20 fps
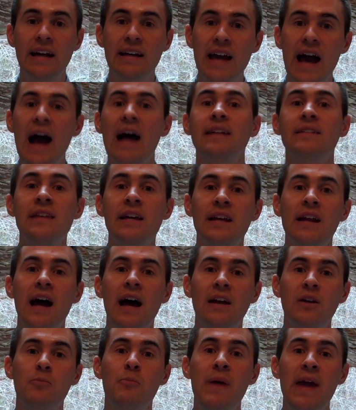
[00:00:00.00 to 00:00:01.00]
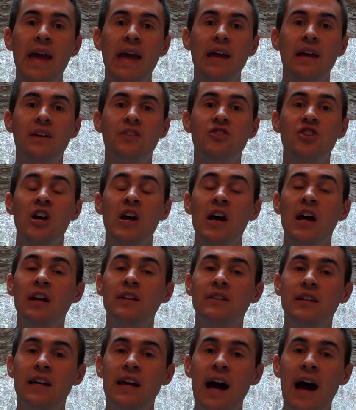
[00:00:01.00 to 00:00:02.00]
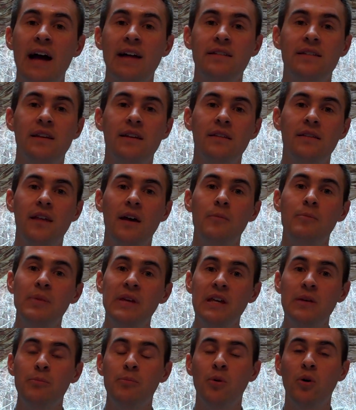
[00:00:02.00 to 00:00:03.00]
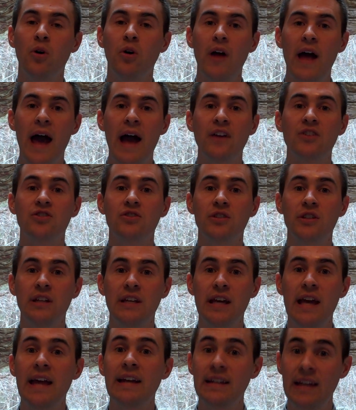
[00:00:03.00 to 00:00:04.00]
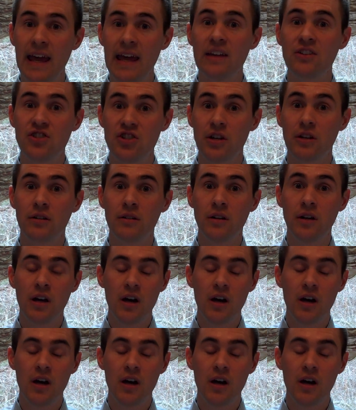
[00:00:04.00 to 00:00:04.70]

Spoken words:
content on a page to content that people actually engage in.